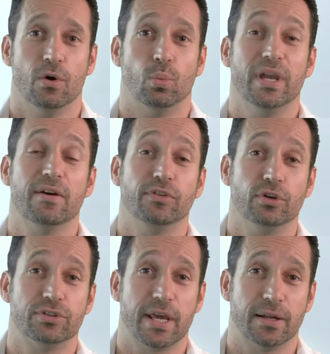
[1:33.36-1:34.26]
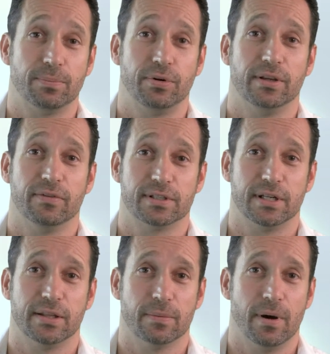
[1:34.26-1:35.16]
We have used that
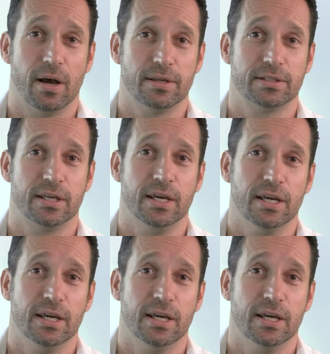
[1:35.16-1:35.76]
previously in the past.